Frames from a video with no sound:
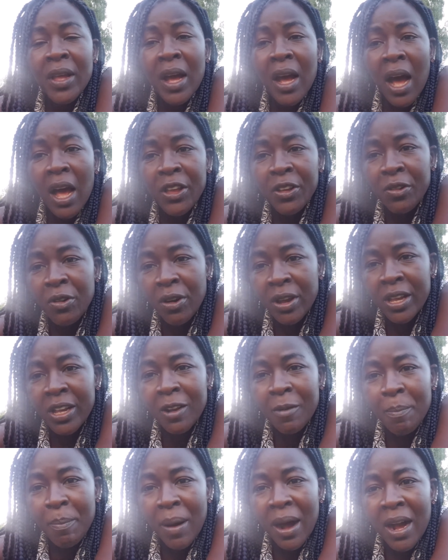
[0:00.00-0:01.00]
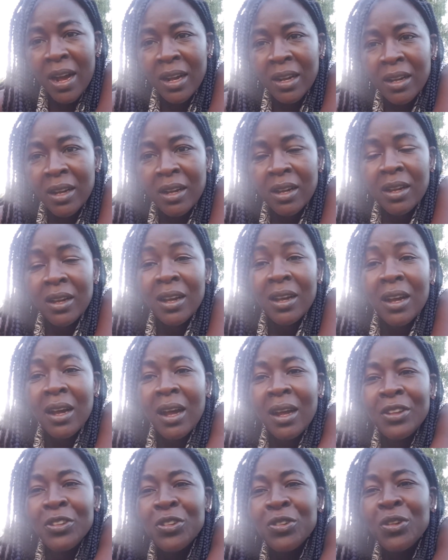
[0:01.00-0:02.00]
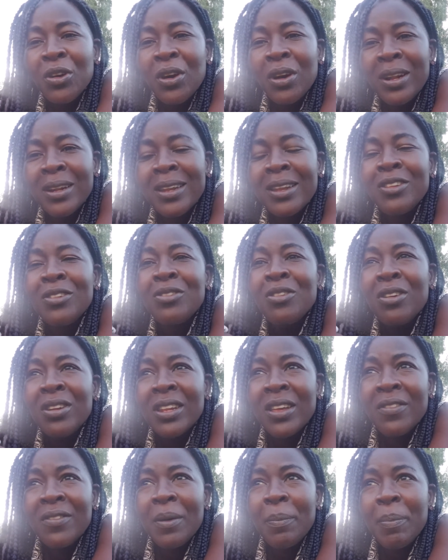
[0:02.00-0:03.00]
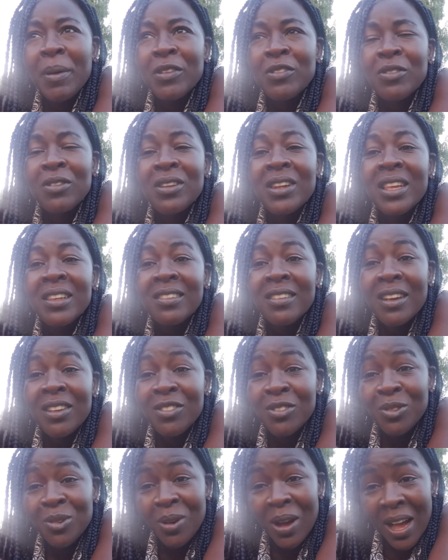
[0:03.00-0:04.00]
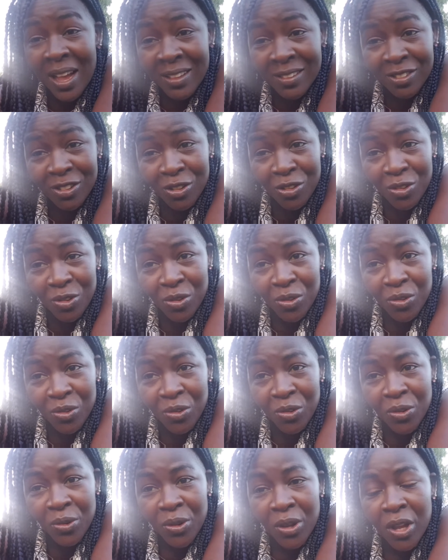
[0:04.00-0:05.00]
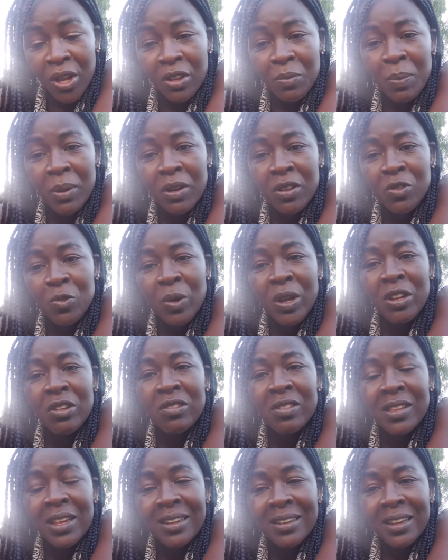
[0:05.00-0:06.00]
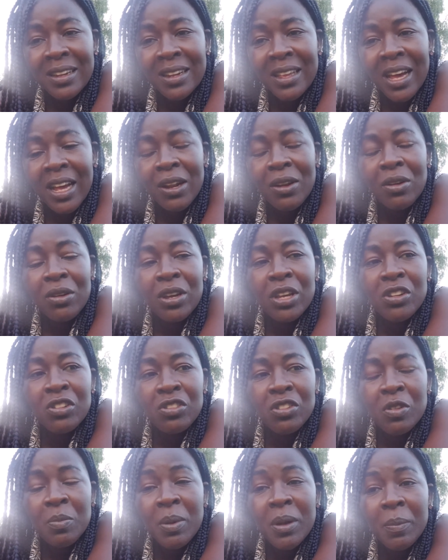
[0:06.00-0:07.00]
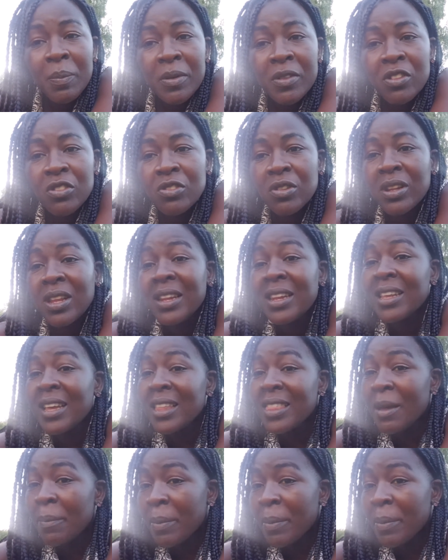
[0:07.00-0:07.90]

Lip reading: Are you going back? You don't give a person the chance to ask you too. Because when you start a dialogue, it should be in position that the other